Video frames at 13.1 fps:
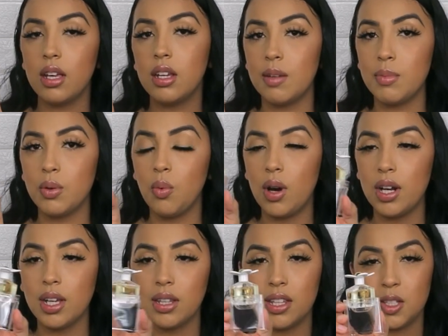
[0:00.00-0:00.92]
and I've been
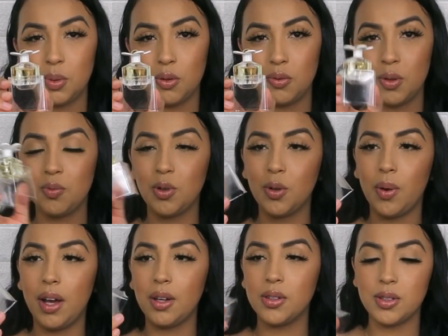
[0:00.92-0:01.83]
wanting this perfume for a
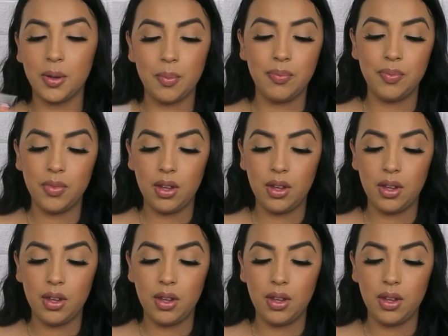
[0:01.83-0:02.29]
while, so